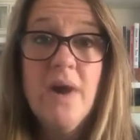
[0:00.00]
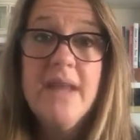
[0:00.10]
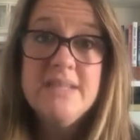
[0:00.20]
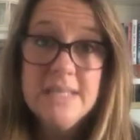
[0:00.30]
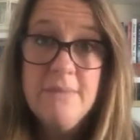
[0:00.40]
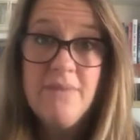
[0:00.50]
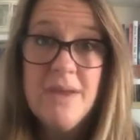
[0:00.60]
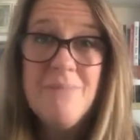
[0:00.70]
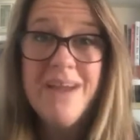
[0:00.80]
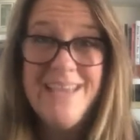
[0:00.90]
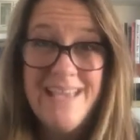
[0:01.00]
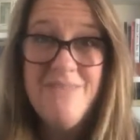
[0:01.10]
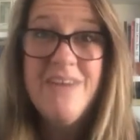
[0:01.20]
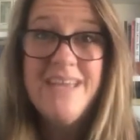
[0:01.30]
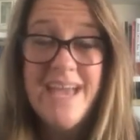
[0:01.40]
and some of it might
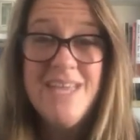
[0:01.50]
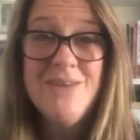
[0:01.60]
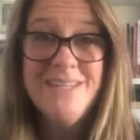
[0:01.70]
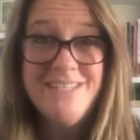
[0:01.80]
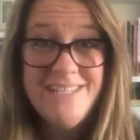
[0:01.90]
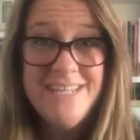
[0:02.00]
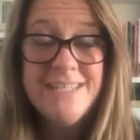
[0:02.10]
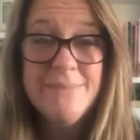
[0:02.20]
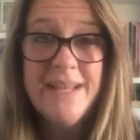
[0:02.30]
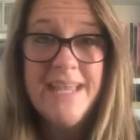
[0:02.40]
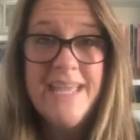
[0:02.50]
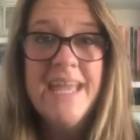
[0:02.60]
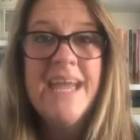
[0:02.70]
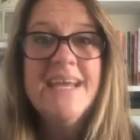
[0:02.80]
even get you legitimately,